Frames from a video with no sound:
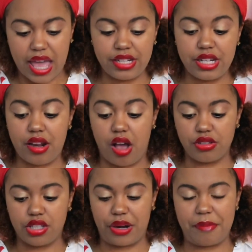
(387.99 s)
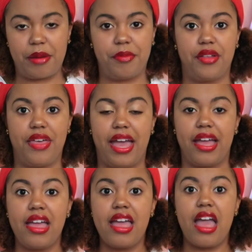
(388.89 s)
And then also remember
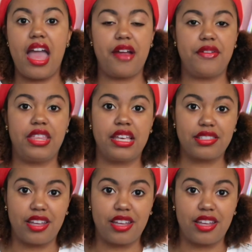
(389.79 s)
that everything